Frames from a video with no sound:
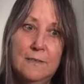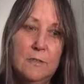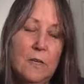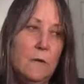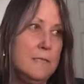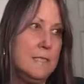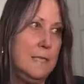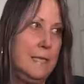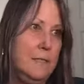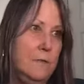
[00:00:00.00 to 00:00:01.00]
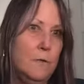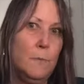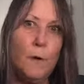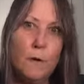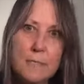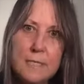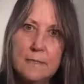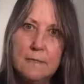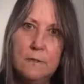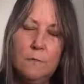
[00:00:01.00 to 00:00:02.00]
You know, it's like you're the
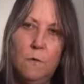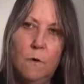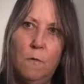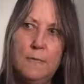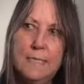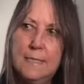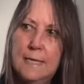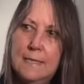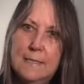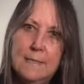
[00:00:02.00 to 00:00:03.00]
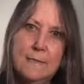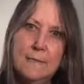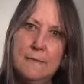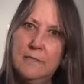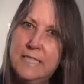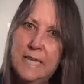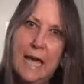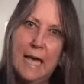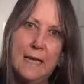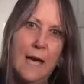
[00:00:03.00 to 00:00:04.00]
person who always says, good
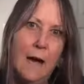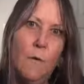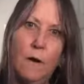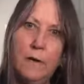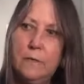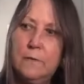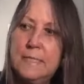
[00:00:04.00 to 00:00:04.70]
day, how are you?